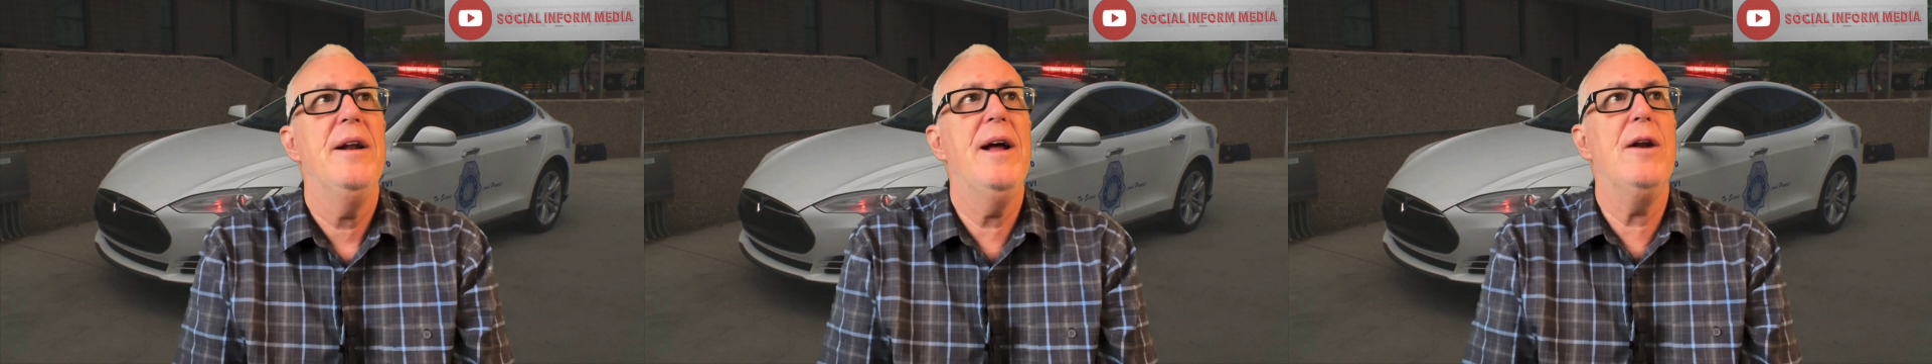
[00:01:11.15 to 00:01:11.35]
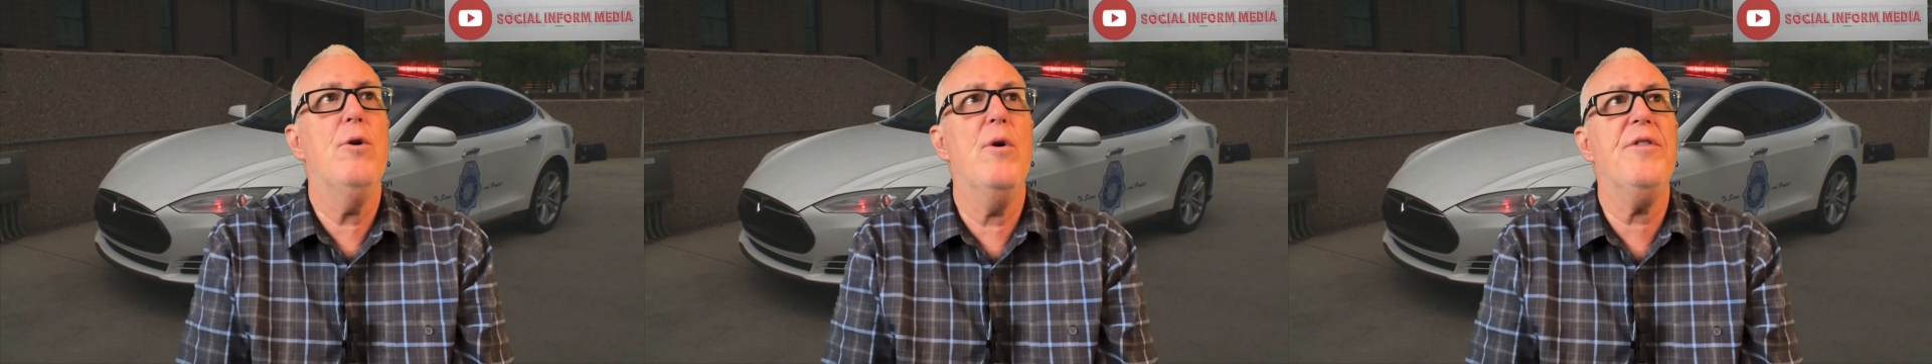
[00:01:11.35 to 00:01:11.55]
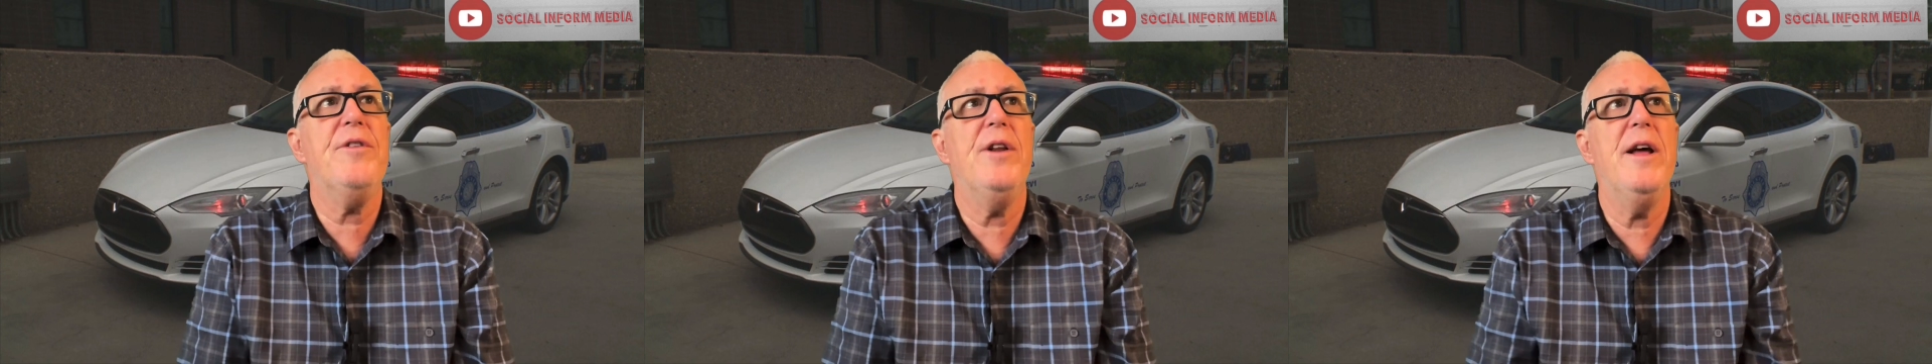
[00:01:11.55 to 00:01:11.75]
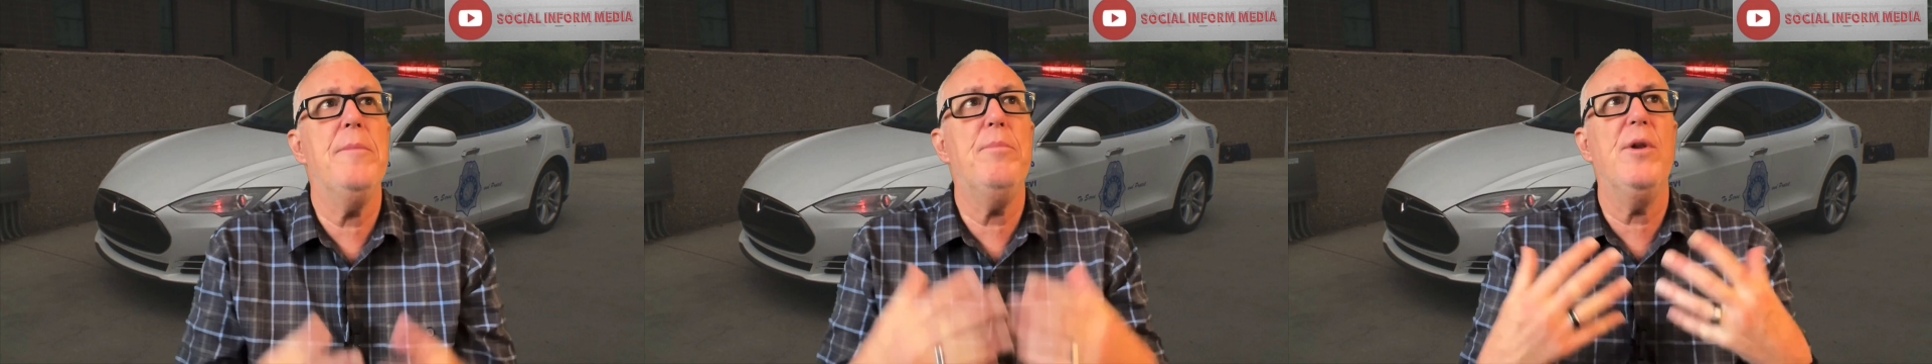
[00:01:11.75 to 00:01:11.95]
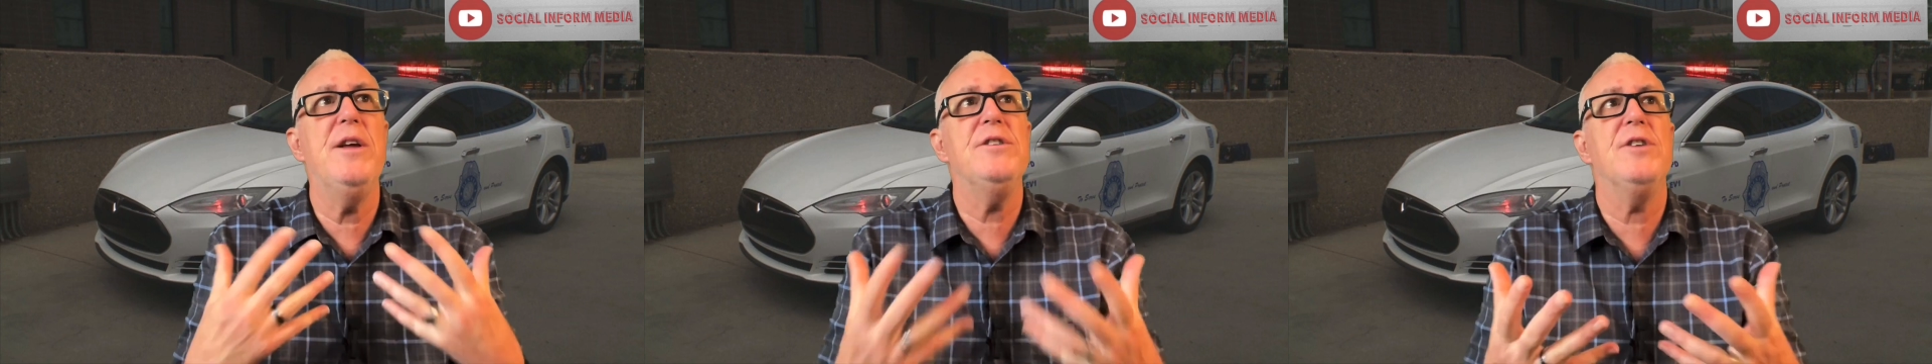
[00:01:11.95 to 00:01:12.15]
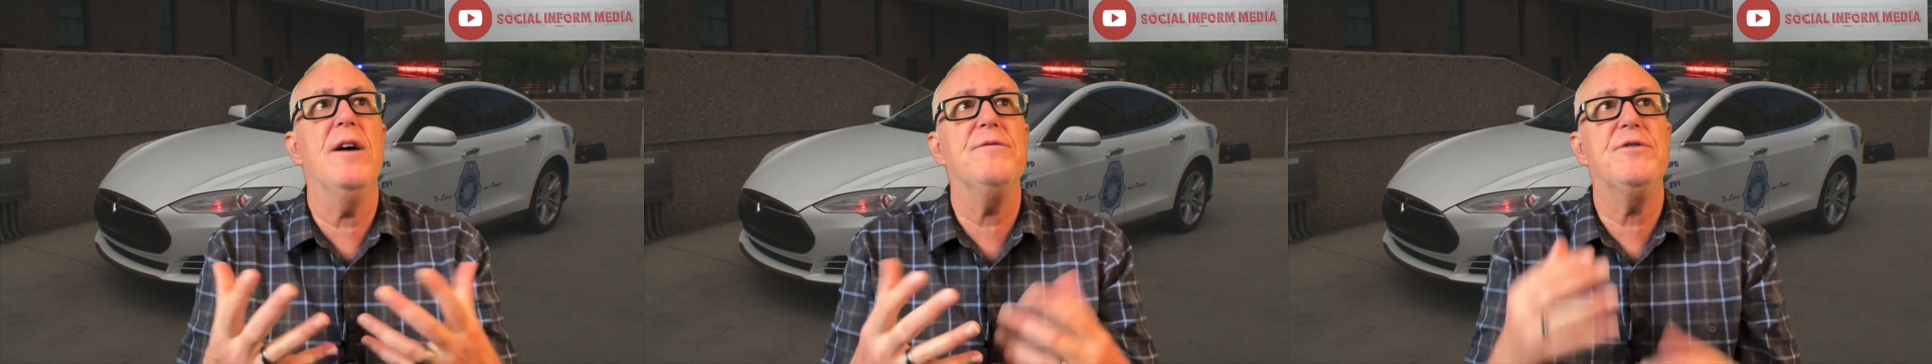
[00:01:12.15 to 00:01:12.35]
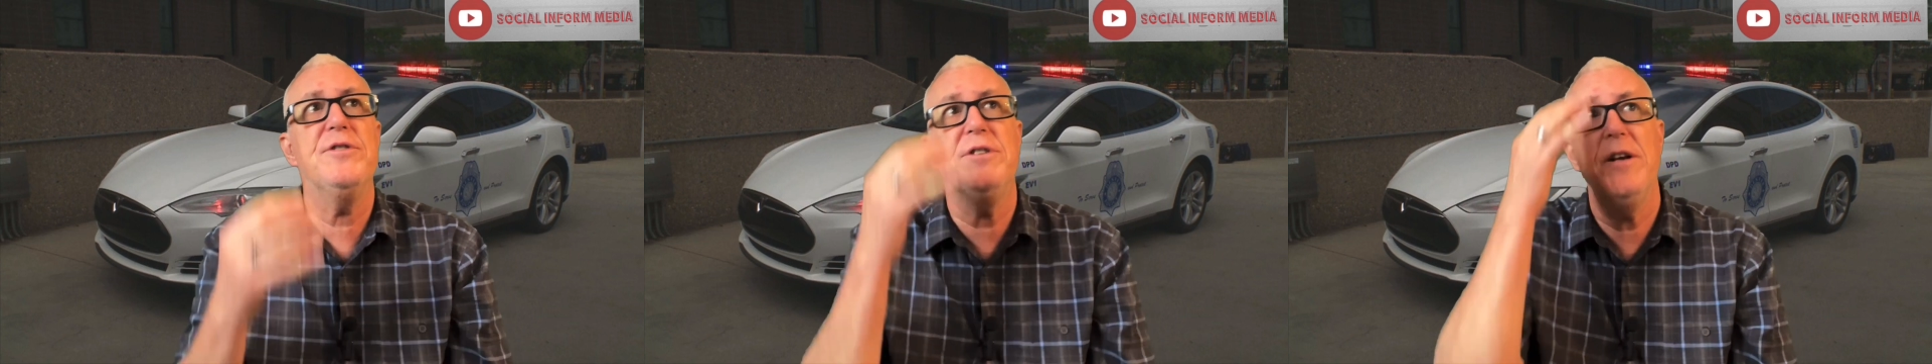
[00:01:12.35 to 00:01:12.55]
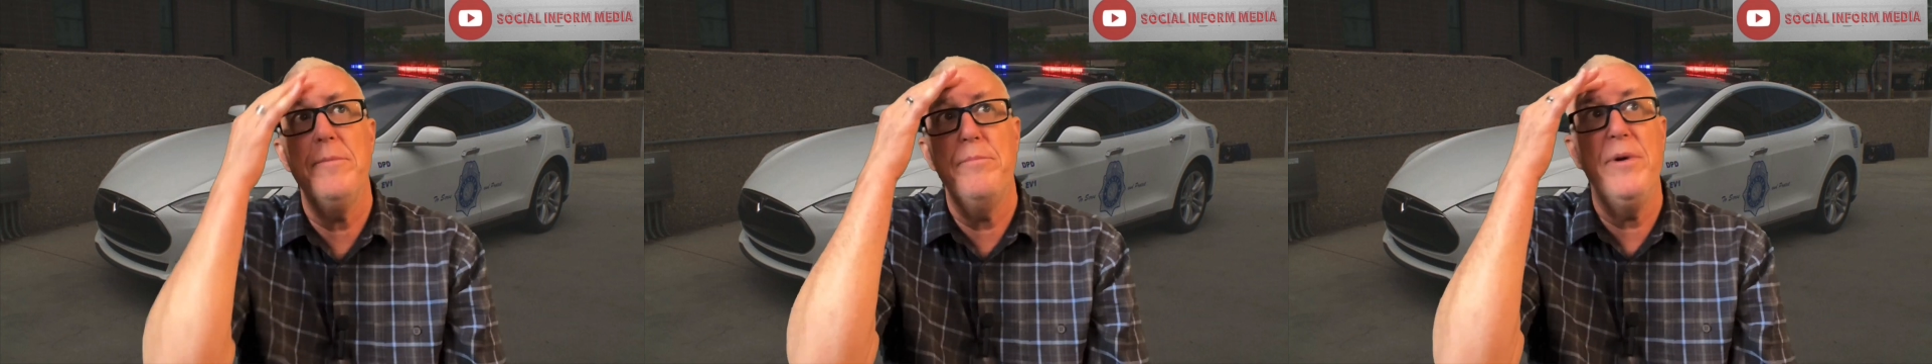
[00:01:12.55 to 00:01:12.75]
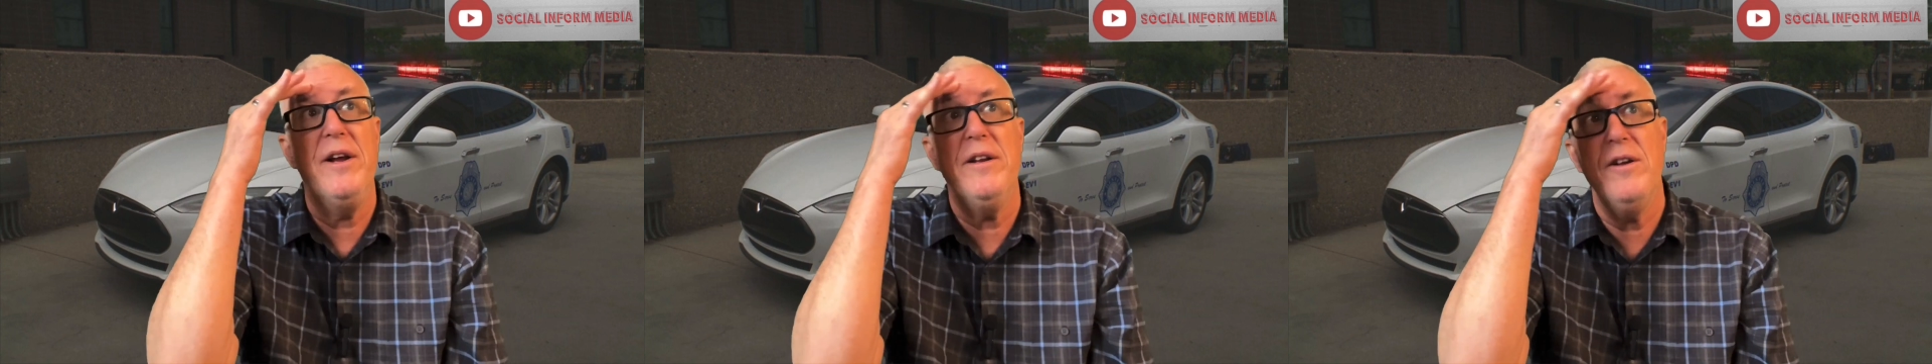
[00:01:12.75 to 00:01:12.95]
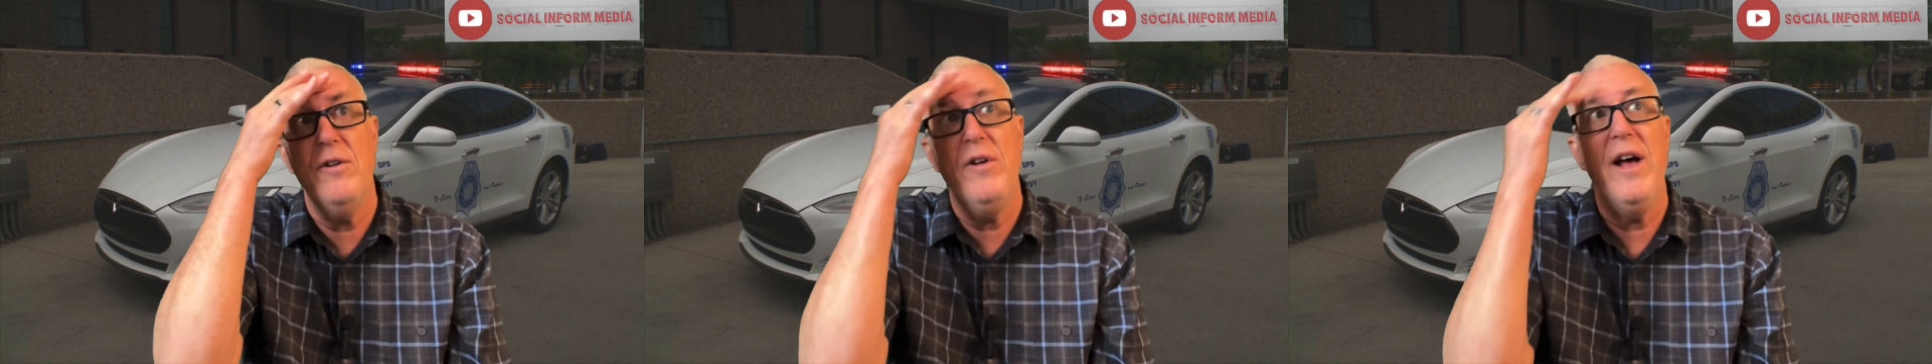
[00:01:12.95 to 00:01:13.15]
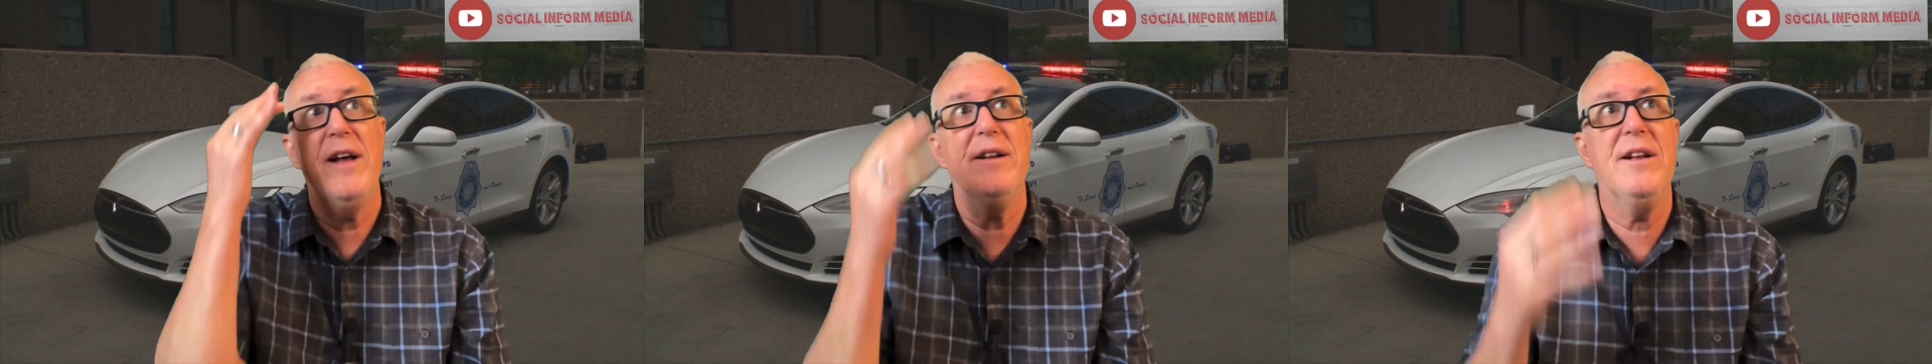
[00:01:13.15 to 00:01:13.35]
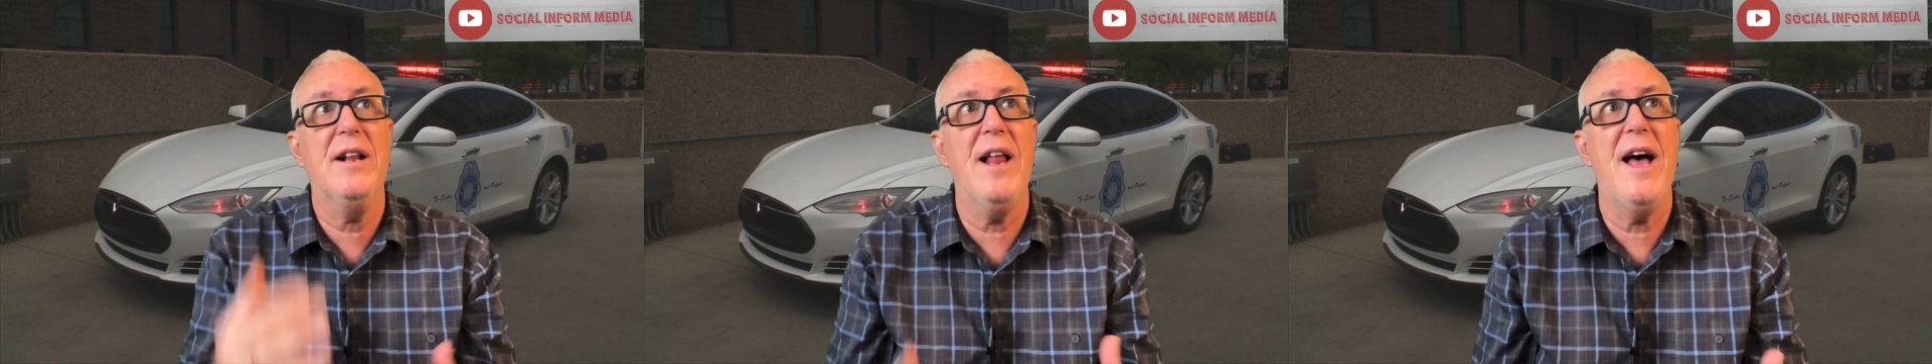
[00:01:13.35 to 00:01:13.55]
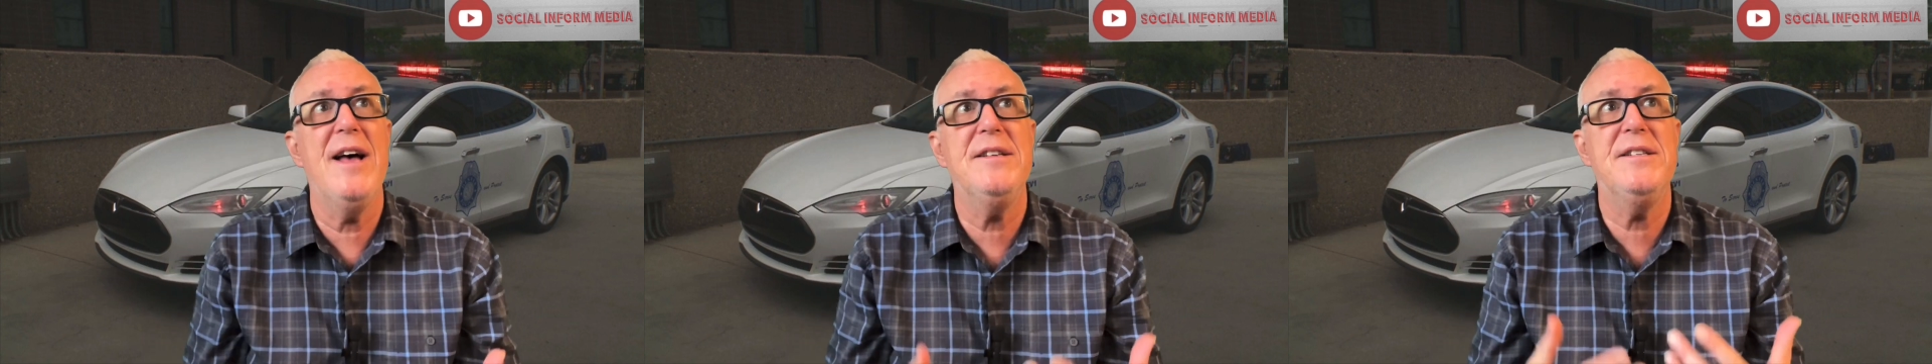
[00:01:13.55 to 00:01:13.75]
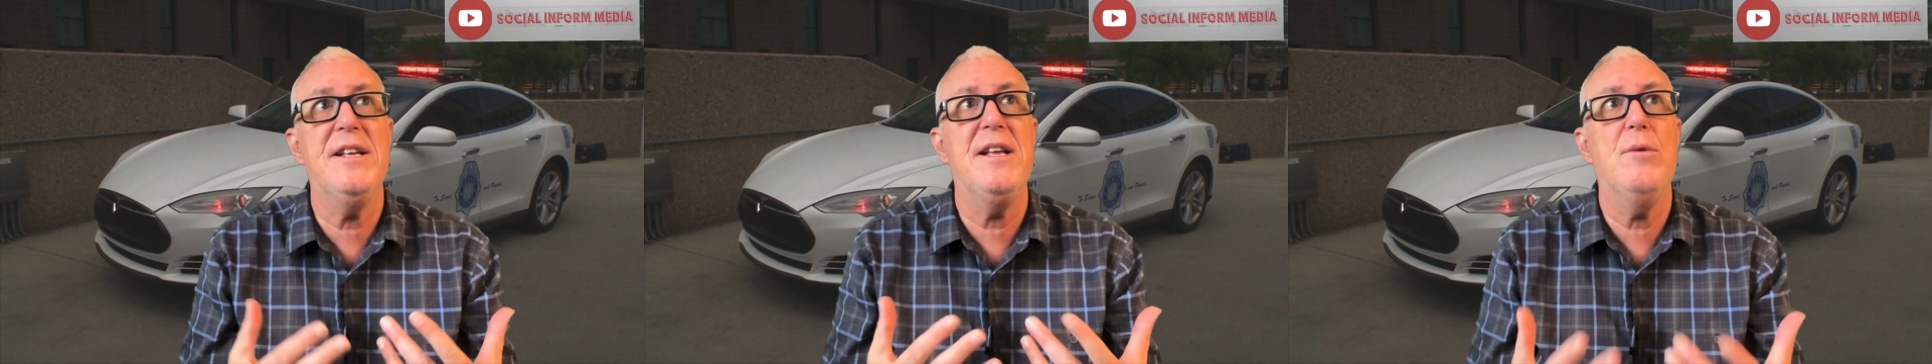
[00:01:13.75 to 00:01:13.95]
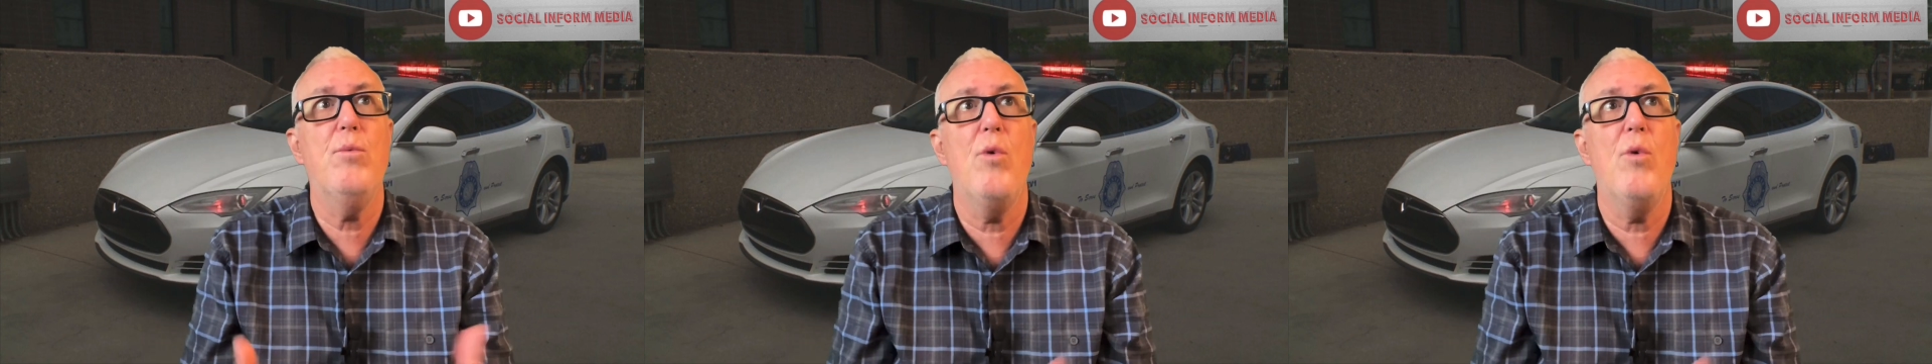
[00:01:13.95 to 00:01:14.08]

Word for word: Now, Northglenn police officer said Bicknell had glassy,